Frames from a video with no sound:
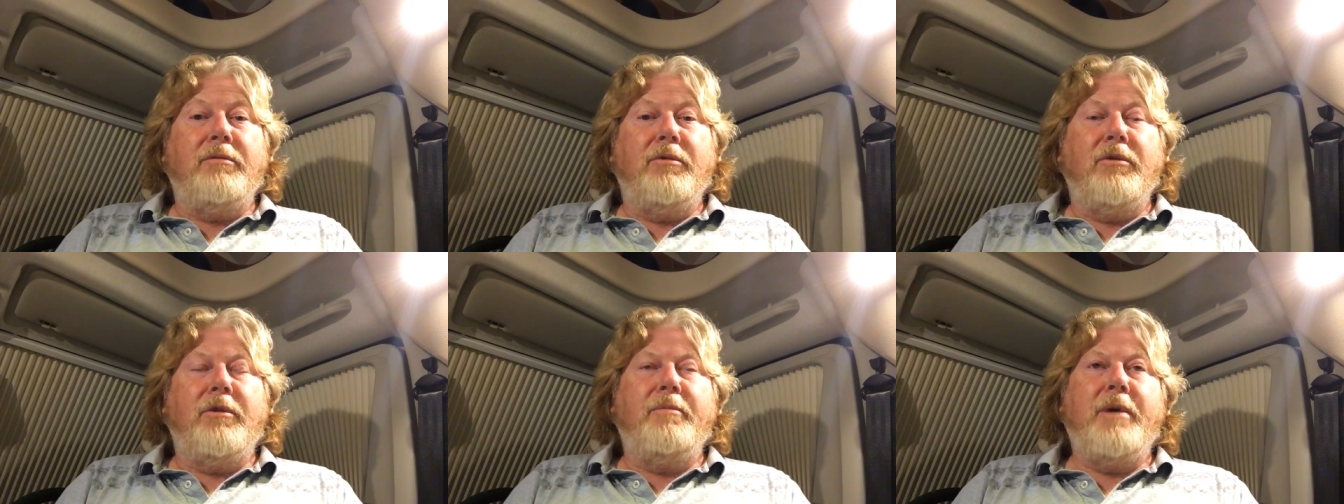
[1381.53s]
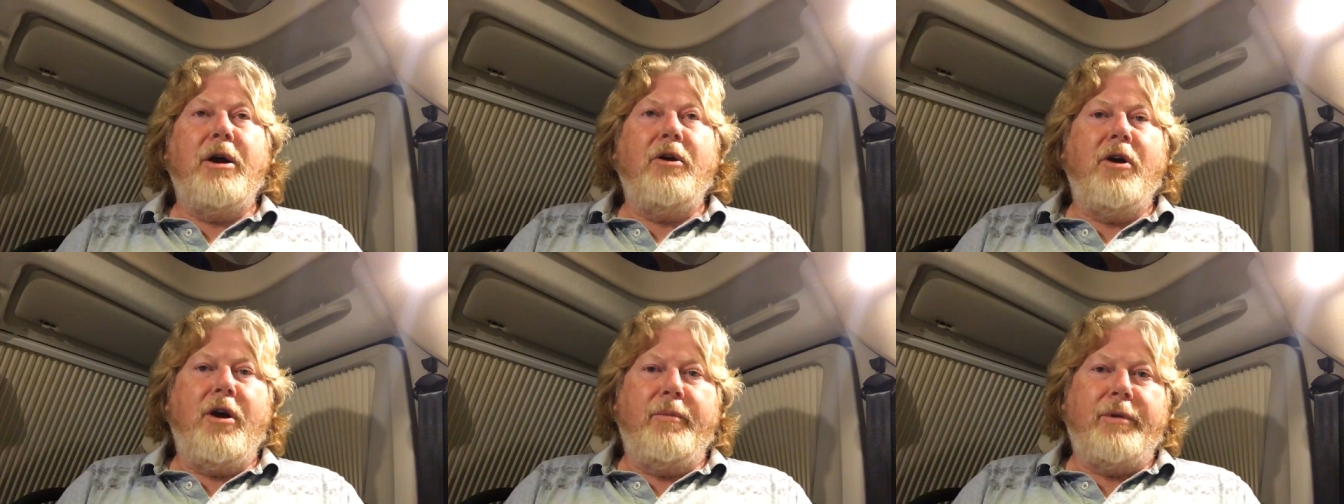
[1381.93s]
or the
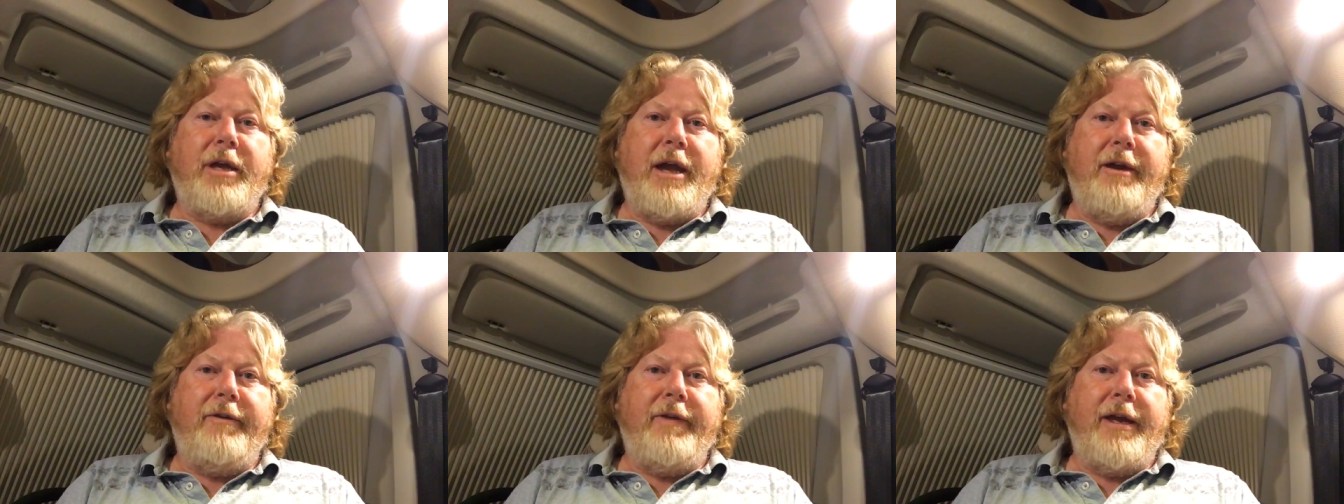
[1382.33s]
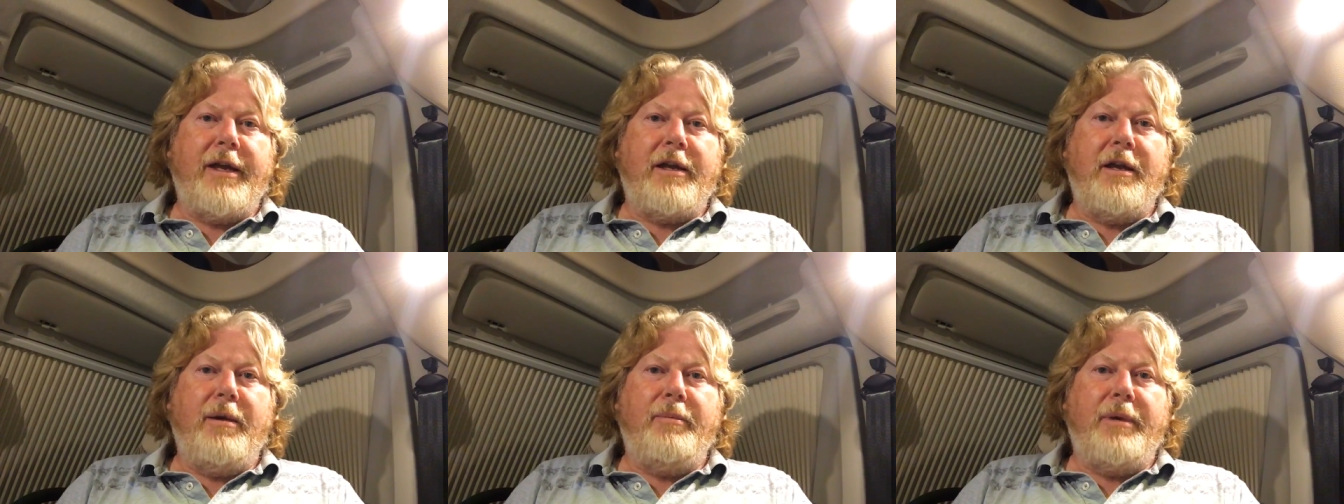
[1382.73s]
Motorhome and Caravan
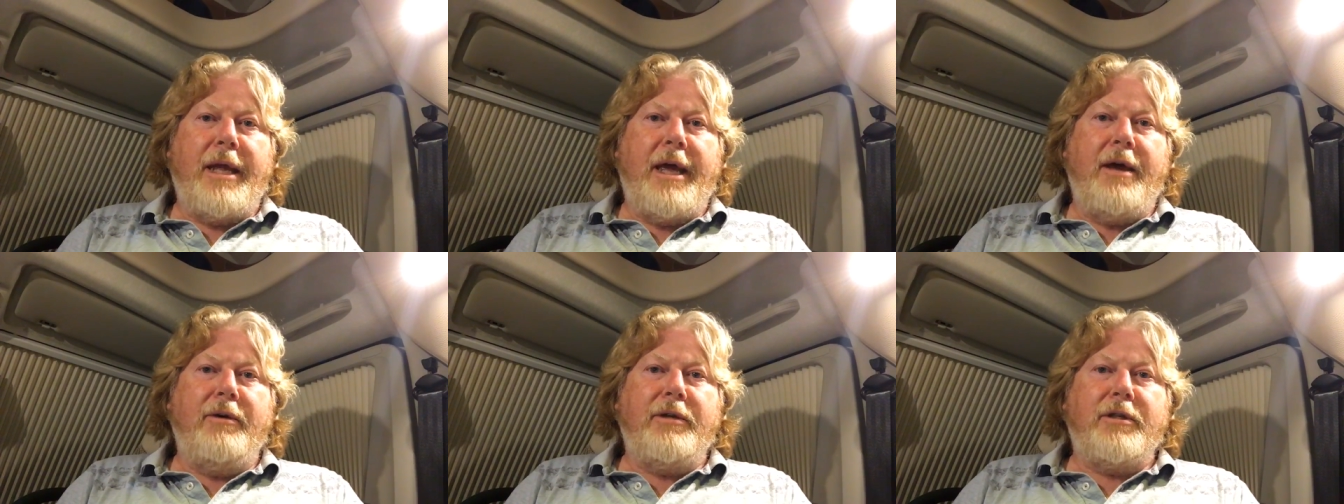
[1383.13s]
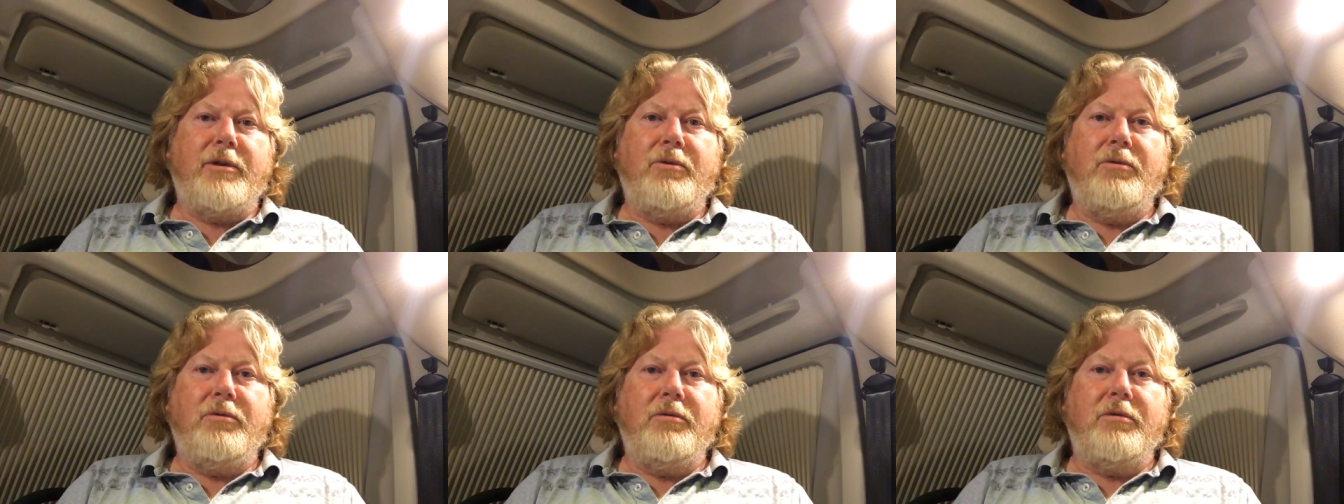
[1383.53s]
Club now it's
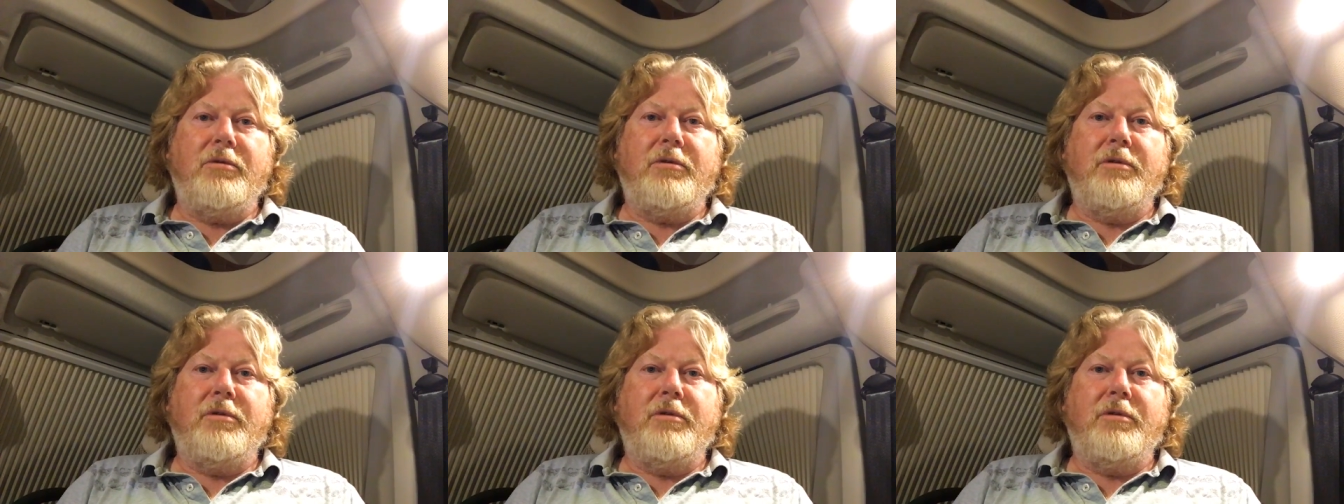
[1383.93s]
called.